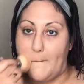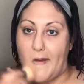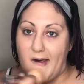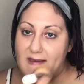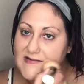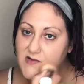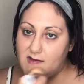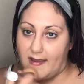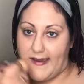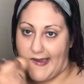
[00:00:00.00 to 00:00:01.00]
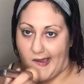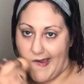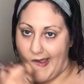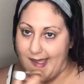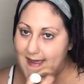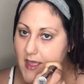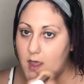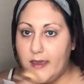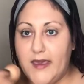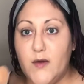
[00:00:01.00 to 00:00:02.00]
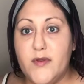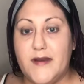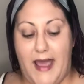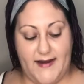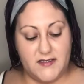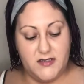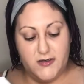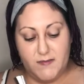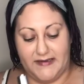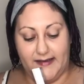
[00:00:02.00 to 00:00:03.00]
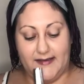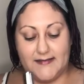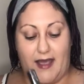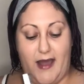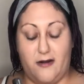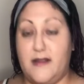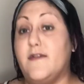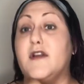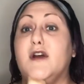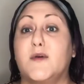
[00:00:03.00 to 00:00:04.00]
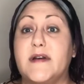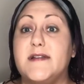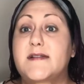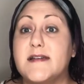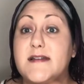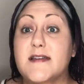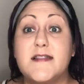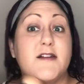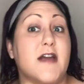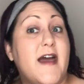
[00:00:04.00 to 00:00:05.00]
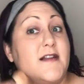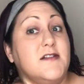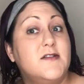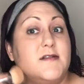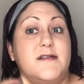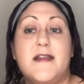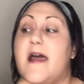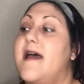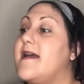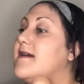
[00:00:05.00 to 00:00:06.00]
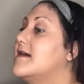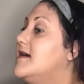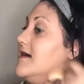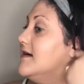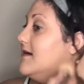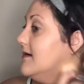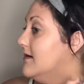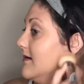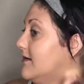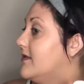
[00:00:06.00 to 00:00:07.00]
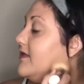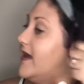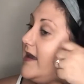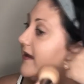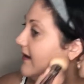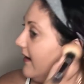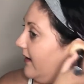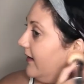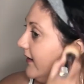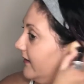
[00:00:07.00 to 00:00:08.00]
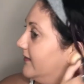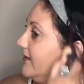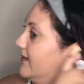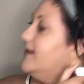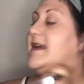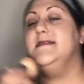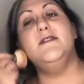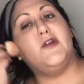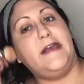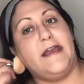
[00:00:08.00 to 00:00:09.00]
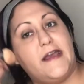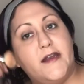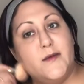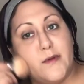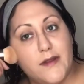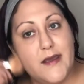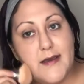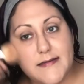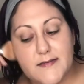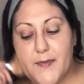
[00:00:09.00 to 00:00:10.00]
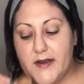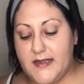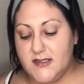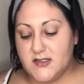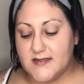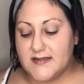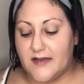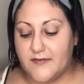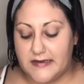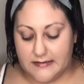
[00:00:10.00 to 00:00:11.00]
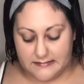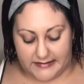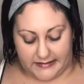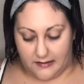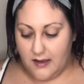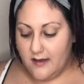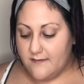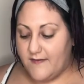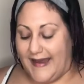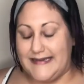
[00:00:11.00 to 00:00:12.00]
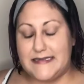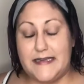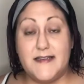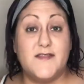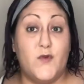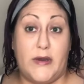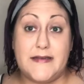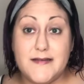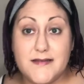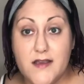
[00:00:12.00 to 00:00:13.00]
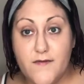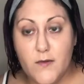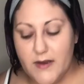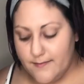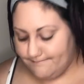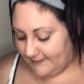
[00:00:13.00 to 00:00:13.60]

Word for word: I'd say eat with an attitude because I don't even know where these kids get their attitudes today. They are, he's a great kid, he really is, but he's just definitely finding his voice, if you will.